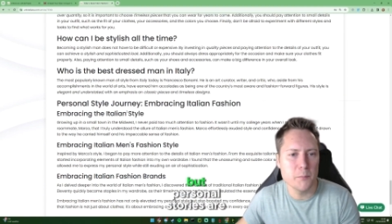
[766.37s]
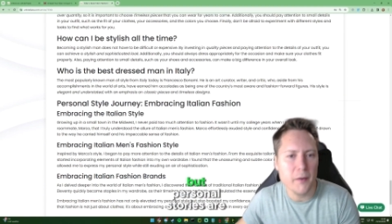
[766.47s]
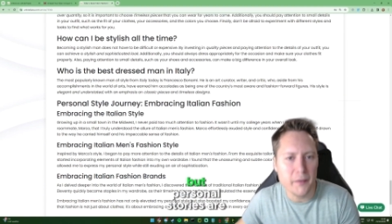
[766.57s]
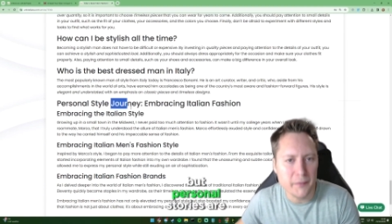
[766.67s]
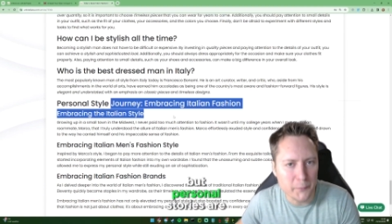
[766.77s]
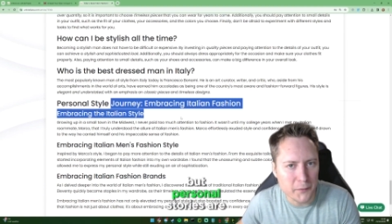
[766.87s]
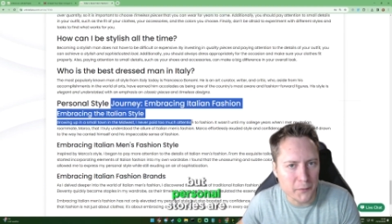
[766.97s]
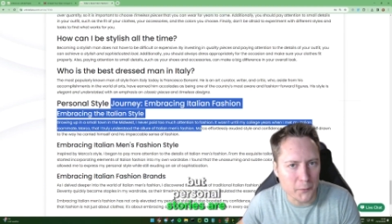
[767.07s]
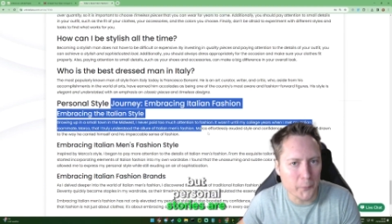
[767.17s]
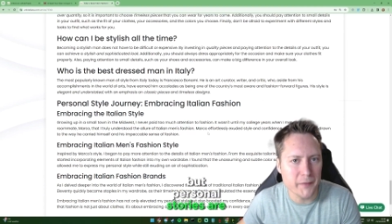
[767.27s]
personal
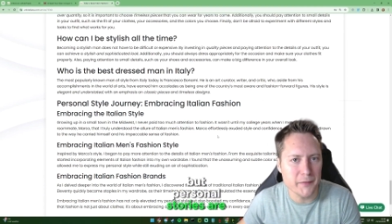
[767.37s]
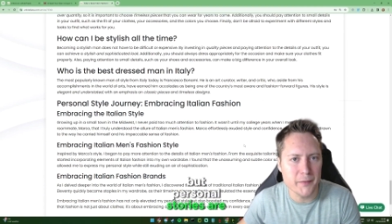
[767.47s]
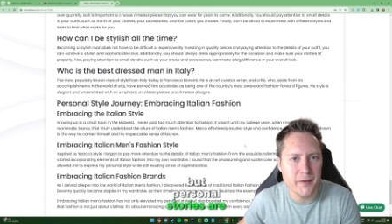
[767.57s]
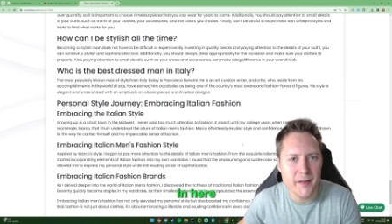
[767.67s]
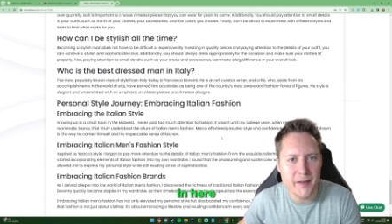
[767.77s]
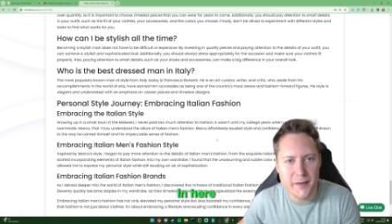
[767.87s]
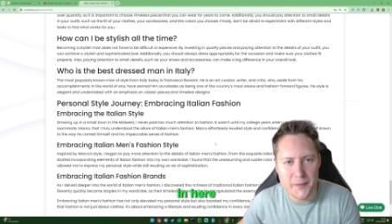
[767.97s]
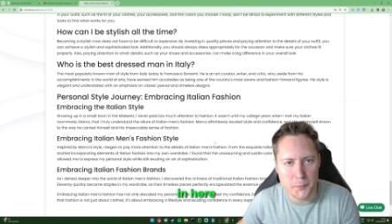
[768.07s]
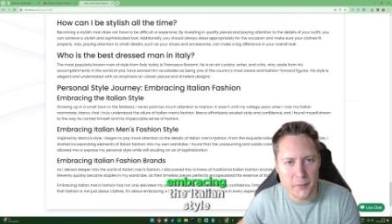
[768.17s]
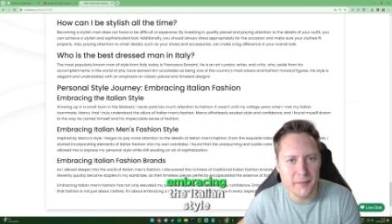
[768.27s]
stories are in here.
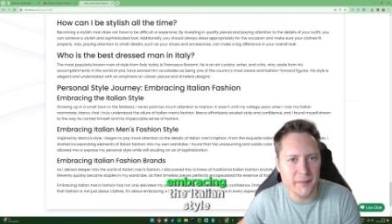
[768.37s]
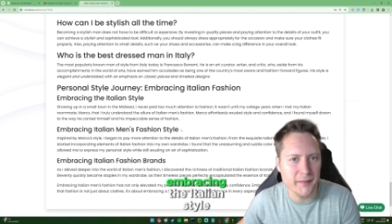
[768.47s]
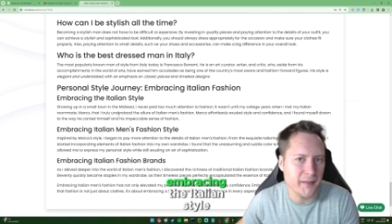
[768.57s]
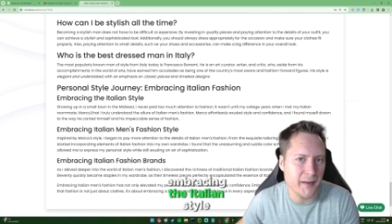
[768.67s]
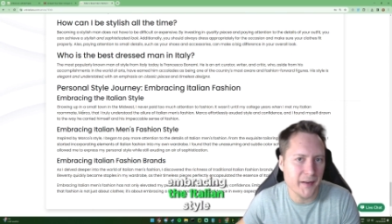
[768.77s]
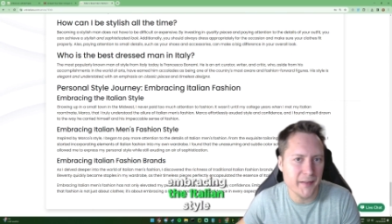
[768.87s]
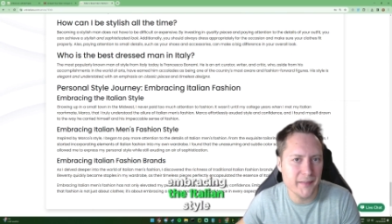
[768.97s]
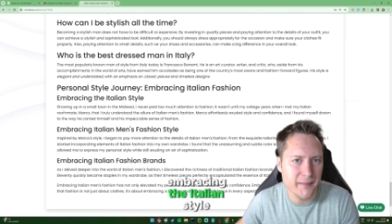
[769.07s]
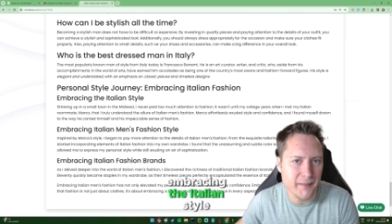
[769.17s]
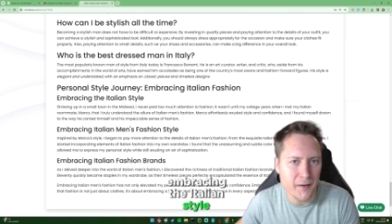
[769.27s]
Embracing the
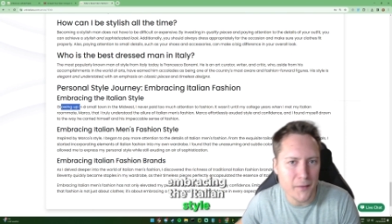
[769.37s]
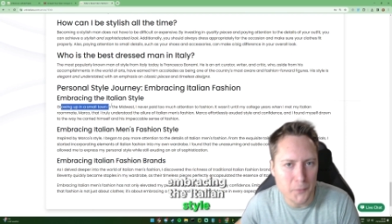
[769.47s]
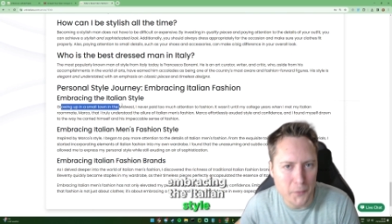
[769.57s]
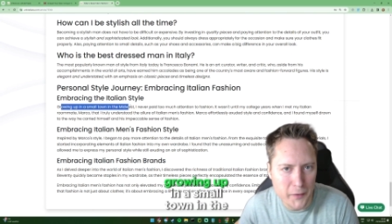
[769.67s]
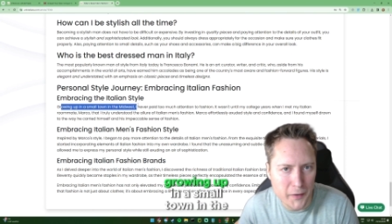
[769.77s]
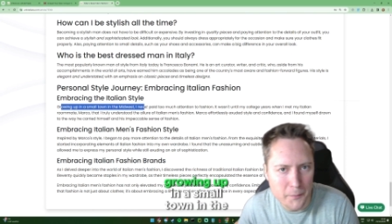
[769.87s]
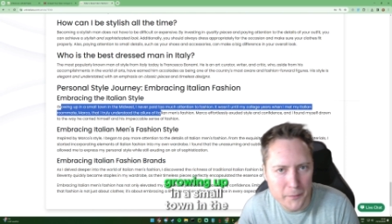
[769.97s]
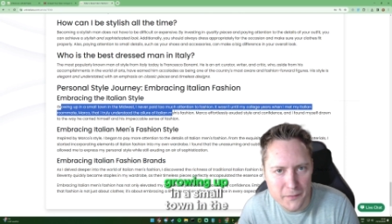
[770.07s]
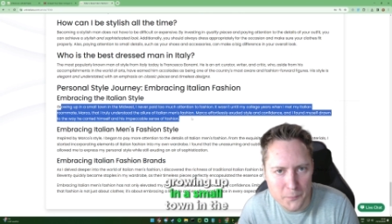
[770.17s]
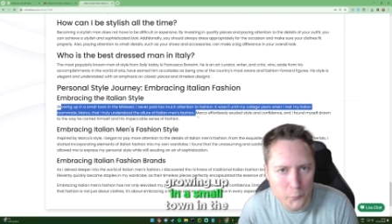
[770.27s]
Italian style, growing up
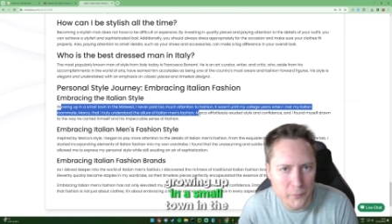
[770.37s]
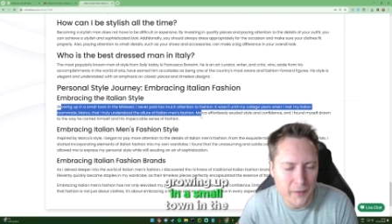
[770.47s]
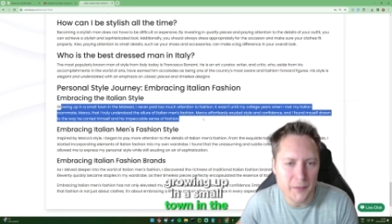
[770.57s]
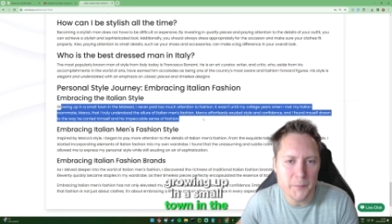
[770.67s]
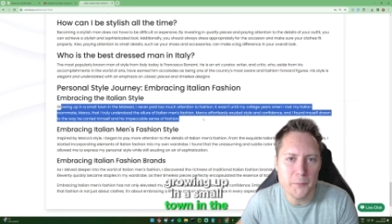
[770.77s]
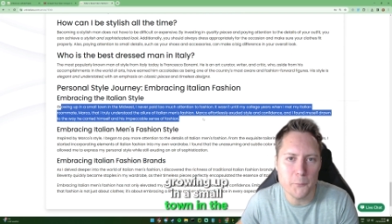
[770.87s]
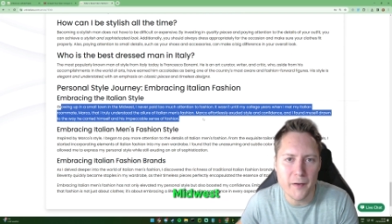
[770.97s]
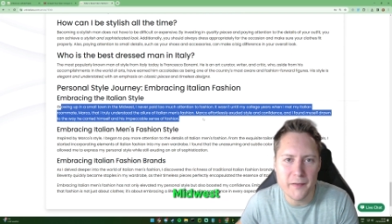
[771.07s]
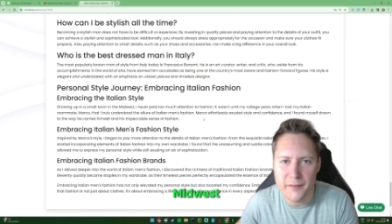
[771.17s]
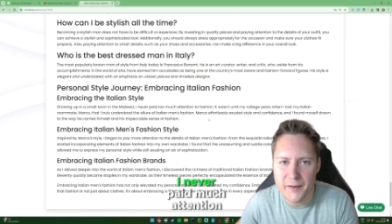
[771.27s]
in a small town in the
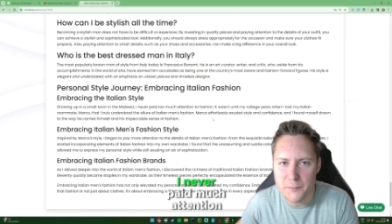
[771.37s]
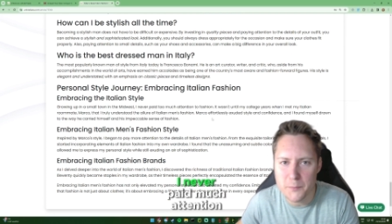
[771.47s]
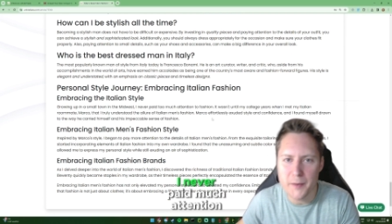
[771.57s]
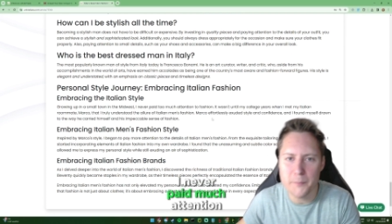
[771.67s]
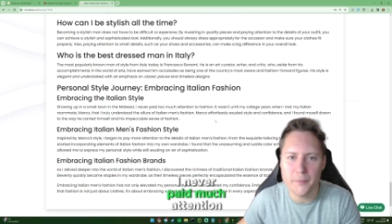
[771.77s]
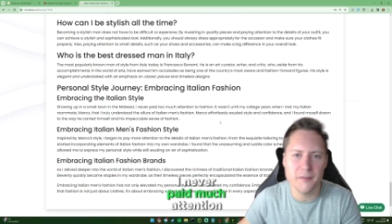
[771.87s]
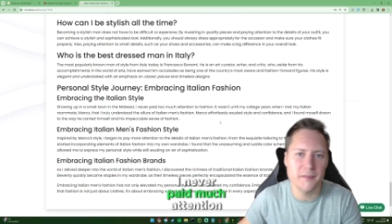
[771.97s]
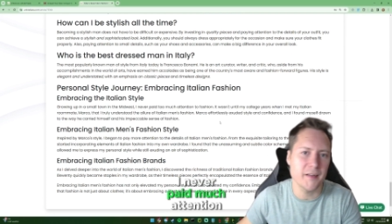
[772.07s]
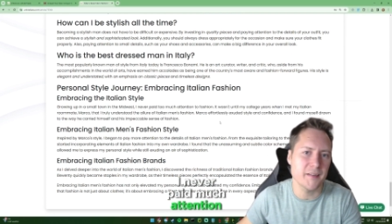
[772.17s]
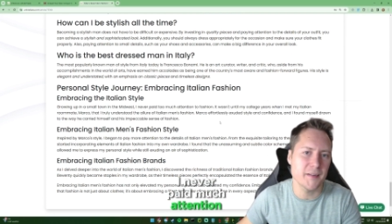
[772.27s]
Midwest. I never paid much
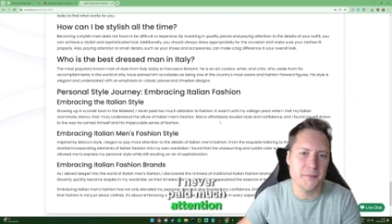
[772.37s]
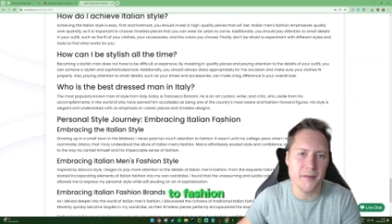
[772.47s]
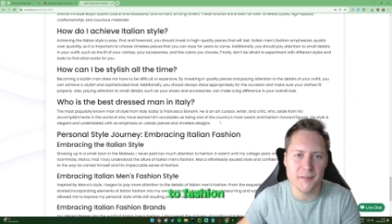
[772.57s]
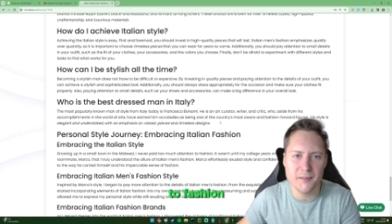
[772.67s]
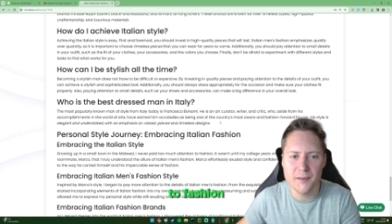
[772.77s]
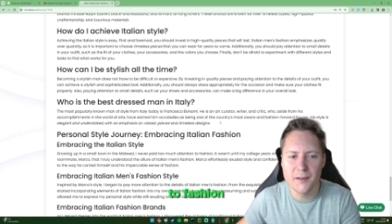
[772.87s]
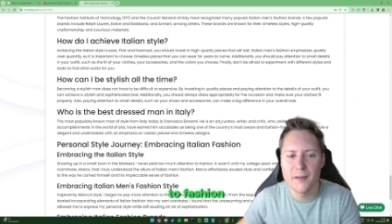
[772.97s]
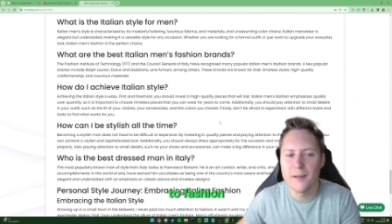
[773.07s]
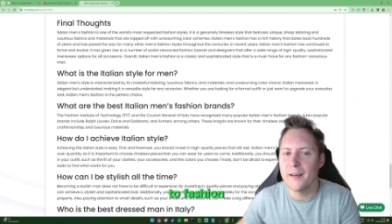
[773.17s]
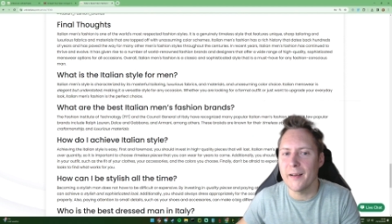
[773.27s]
attention to fashion.
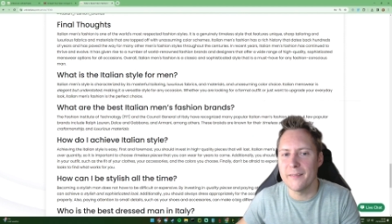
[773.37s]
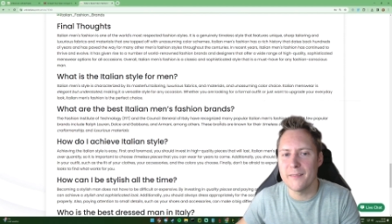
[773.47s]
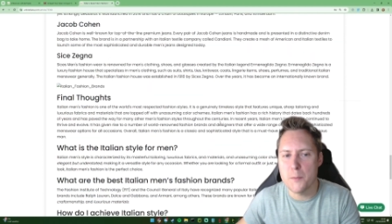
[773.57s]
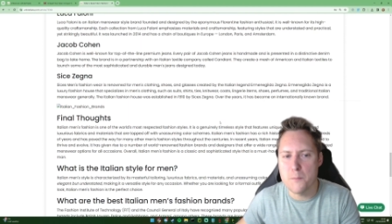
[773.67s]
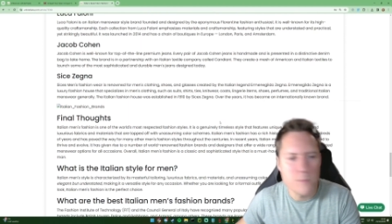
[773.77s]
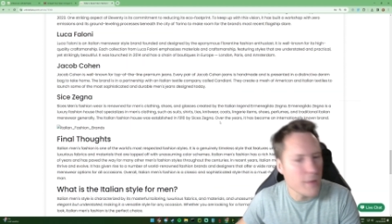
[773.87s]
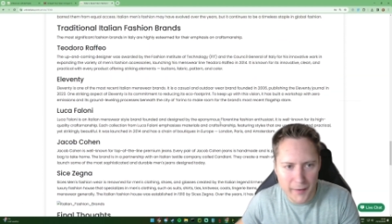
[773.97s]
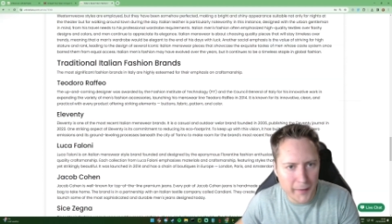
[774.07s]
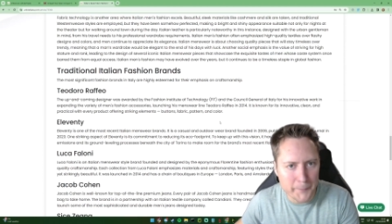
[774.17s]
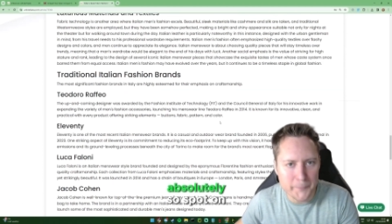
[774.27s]

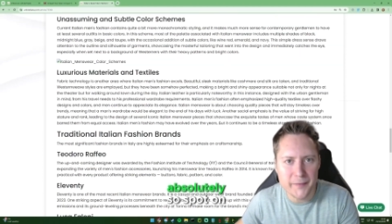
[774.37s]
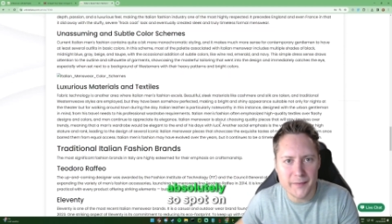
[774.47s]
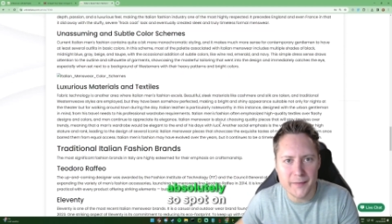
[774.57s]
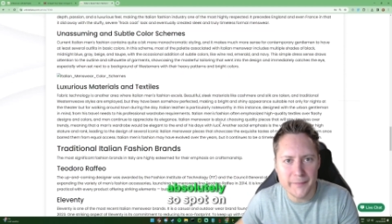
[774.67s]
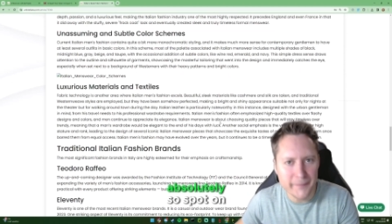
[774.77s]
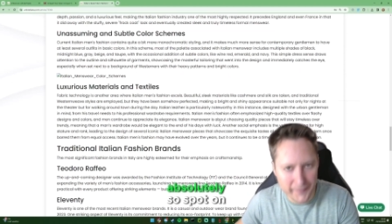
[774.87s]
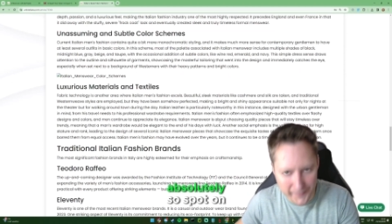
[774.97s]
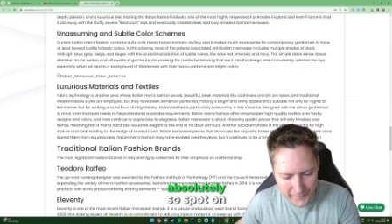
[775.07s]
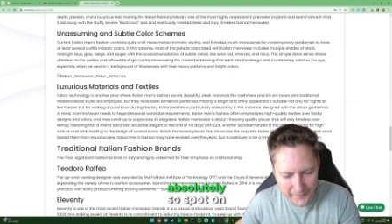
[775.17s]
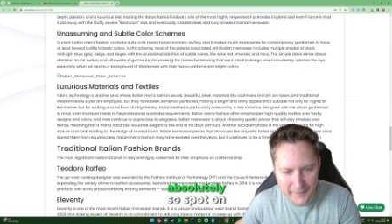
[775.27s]

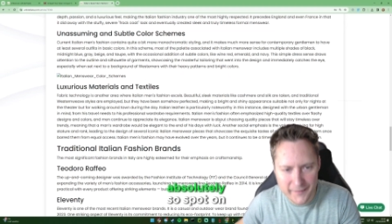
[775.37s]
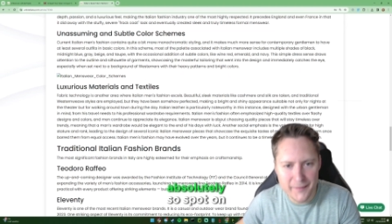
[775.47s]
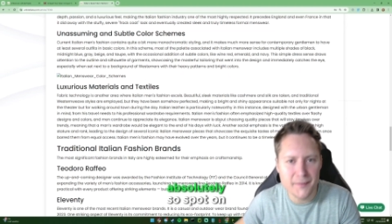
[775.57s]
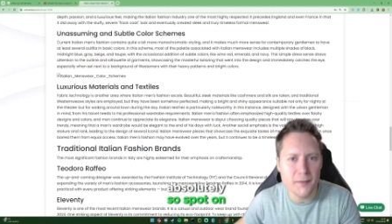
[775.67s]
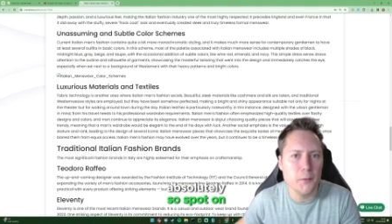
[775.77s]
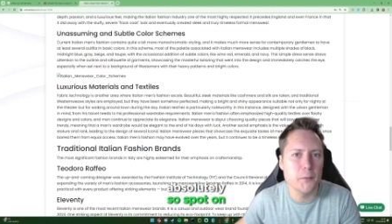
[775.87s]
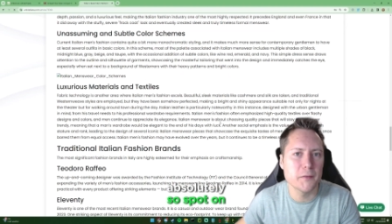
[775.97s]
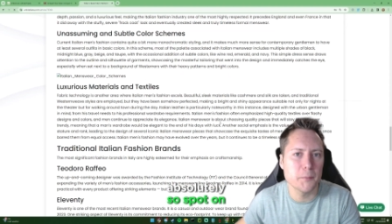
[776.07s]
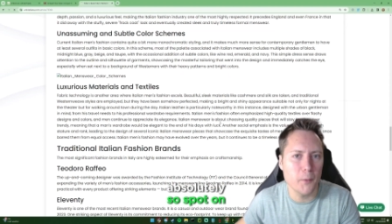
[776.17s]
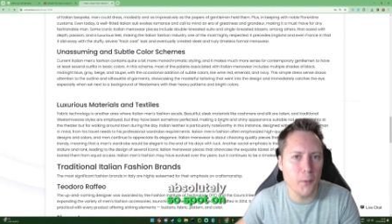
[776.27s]
Absolutely so
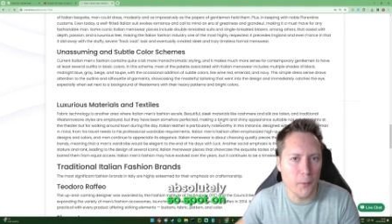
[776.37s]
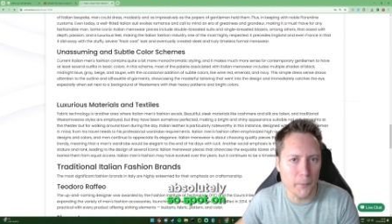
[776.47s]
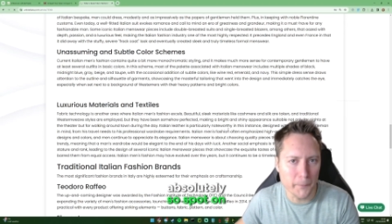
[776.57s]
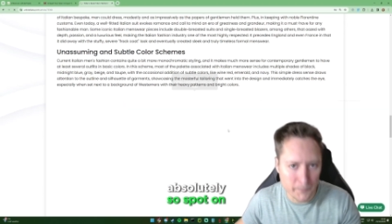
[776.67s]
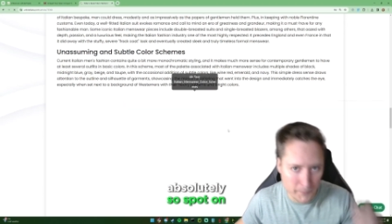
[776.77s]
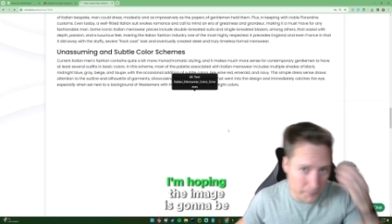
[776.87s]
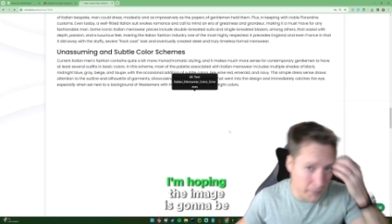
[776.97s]
spot on. I'm